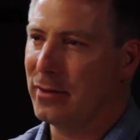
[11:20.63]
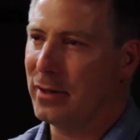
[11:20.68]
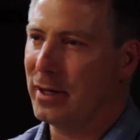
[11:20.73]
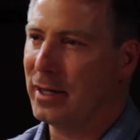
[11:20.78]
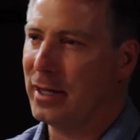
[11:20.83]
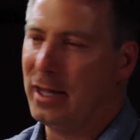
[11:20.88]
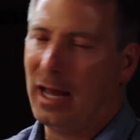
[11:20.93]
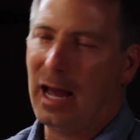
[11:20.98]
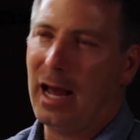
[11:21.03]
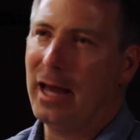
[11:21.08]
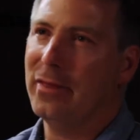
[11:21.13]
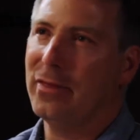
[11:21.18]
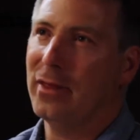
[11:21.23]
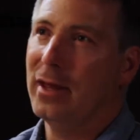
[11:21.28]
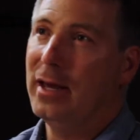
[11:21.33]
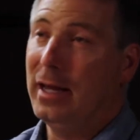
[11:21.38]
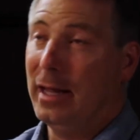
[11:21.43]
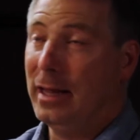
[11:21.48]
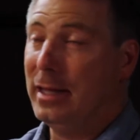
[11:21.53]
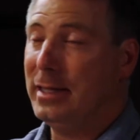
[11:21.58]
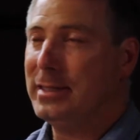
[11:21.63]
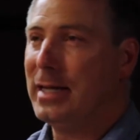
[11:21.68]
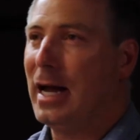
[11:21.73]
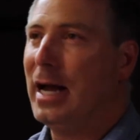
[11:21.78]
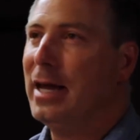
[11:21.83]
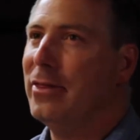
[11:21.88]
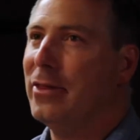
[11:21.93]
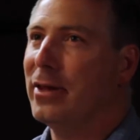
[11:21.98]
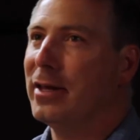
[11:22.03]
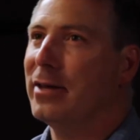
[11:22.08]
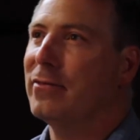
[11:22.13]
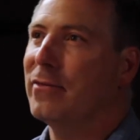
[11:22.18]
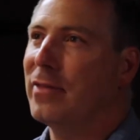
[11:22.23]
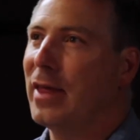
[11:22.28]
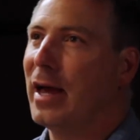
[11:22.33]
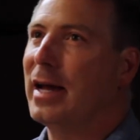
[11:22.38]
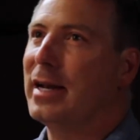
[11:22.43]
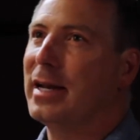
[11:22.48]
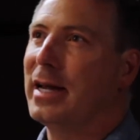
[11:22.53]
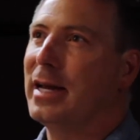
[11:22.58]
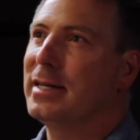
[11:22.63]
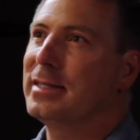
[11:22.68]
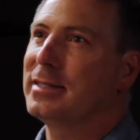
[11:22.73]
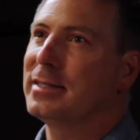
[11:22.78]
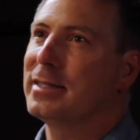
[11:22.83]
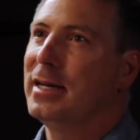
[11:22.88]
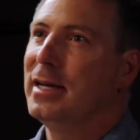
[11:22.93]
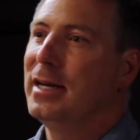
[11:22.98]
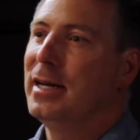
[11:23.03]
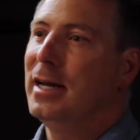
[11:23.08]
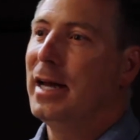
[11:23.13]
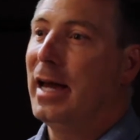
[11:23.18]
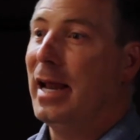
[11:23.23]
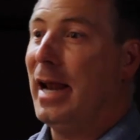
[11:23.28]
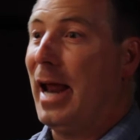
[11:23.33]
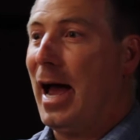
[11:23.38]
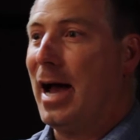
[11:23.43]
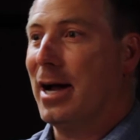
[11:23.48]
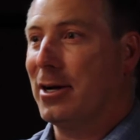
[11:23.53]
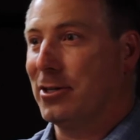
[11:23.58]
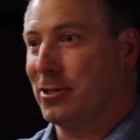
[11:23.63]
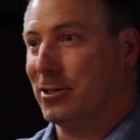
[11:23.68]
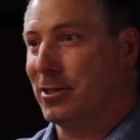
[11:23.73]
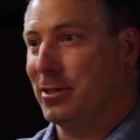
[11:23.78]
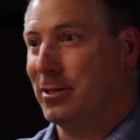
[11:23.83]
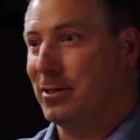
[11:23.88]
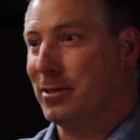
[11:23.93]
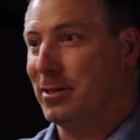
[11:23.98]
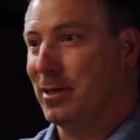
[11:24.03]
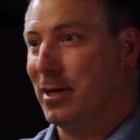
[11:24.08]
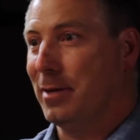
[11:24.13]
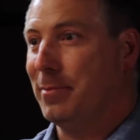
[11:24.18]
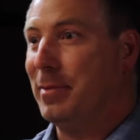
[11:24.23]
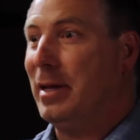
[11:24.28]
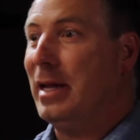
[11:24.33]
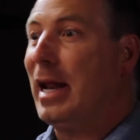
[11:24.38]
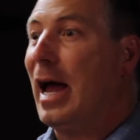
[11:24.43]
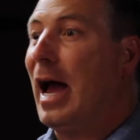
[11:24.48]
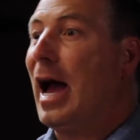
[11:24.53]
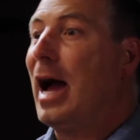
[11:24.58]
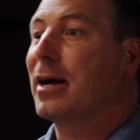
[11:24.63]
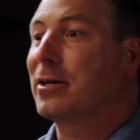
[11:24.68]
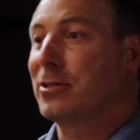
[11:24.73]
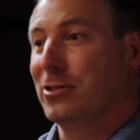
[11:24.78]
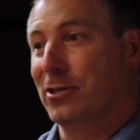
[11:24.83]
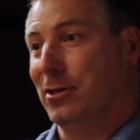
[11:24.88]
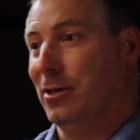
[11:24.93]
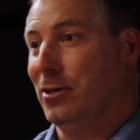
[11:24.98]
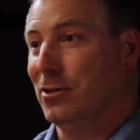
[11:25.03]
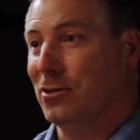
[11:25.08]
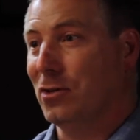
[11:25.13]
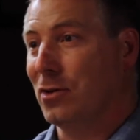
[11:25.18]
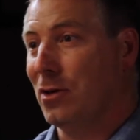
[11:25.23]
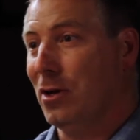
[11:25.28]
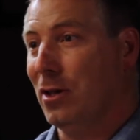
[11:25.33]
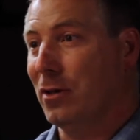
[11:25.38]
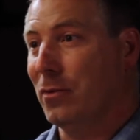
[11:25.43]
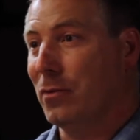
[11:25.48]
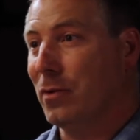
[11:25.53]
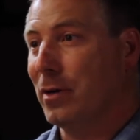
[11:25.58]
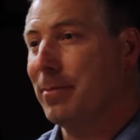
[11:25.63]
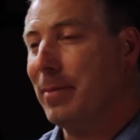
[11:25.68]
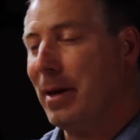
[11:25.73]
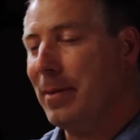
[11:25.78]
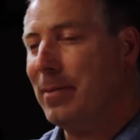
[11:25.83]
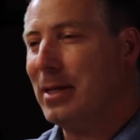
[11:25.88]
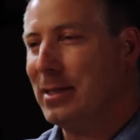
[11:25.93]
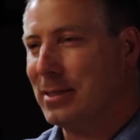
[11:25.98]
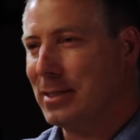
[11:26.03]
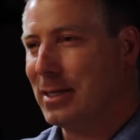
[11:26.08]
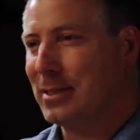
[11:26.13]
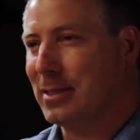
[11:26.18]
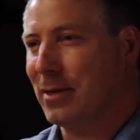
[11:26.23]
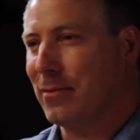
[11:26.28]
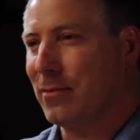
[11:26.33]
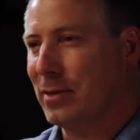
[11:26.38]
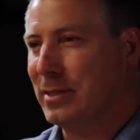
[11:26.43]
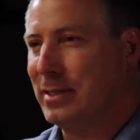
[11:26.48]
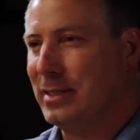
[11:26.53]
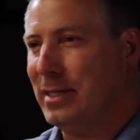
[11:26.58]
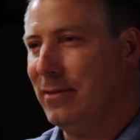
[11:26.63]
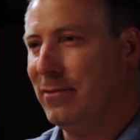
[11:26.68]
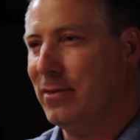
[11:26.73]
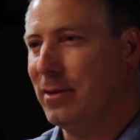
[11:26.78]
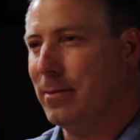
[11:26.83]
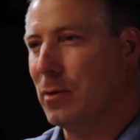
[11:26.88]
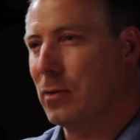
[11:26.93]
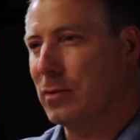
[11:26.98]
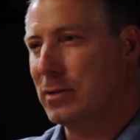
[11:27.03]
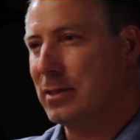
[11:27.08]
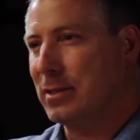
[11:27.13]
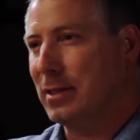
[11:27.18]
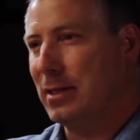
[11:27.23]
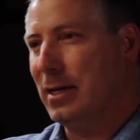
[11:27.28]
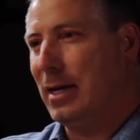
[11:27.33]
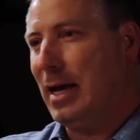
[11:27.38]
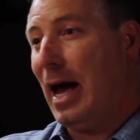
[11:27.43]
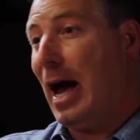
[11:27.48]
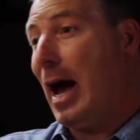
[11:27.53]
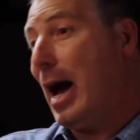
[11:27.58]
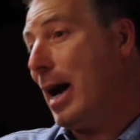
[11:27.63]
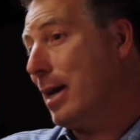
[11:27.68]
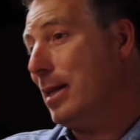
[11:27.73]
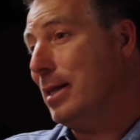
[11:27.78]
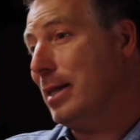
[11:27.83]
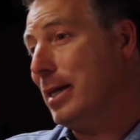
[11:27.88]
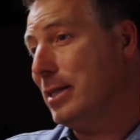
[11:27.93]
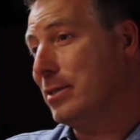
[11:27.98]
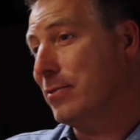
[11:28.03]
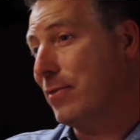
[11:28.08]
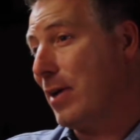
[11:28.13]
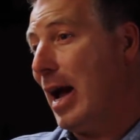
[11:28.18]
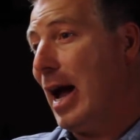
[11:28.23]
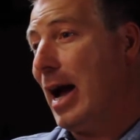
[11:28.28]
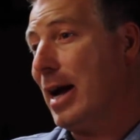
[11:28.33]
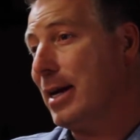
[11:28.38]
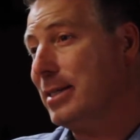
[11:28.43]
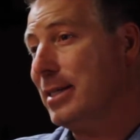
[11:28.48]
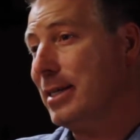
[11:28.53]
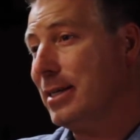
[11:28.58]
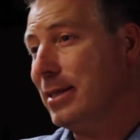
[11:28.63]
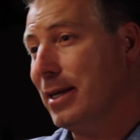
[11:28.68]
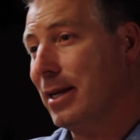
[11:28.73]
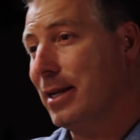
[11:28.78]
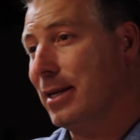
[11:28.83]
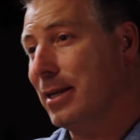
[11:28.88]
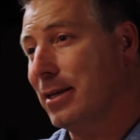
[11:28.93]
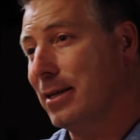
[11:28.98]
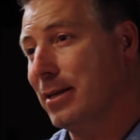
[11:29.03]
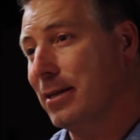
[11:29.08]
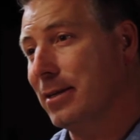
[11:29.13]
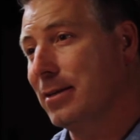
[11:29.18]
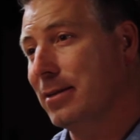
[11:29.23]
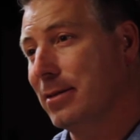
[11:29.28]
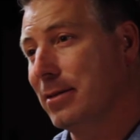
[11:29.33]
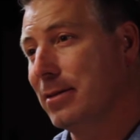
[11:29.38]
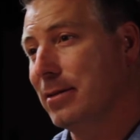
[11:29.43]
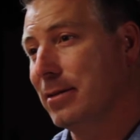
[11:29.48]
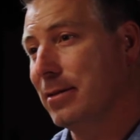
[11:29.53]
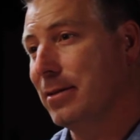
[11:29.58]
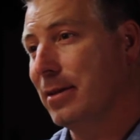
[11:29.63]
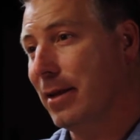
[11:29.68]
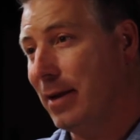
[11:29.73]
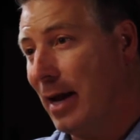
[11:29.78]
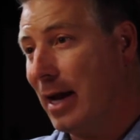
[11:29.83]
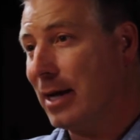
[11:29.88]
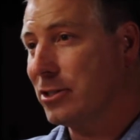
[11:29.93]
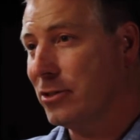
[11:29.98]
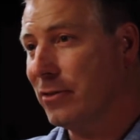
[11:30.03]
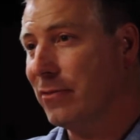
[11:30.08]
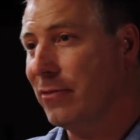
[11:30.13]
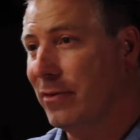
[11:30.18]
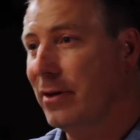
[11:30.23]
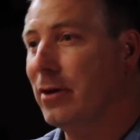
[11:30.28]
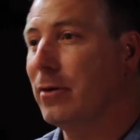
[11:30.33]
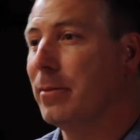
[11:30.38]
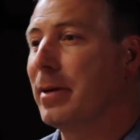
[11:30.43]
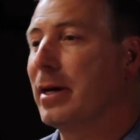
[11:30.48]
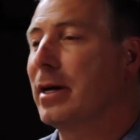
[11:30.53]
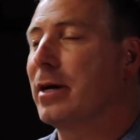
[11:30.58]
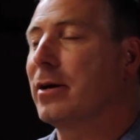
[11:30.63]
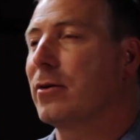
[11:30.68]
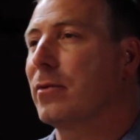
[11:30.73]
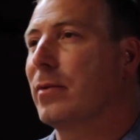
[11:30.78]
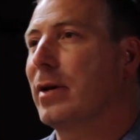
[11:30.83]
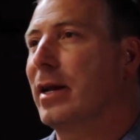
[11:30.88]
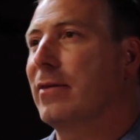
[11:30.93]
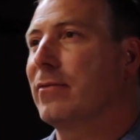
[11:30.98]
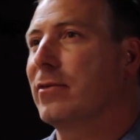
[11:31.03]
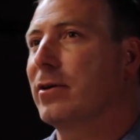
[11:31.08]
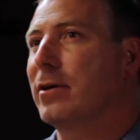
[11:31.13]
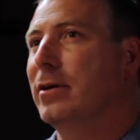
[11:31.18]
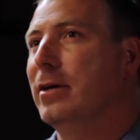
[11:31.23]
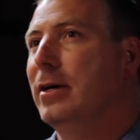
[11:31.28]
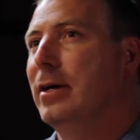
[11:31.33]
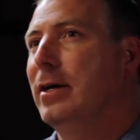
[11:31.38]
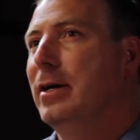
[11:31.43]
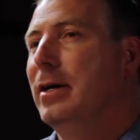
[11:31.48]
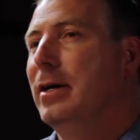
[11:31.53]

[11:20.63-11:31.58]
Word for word: of thing. I, at least I think of that as an actor. Right. I'd be an actor and I'll go to Hollywood. Maybe that's because I've received the most accolades for acting than than actual filming or whatever.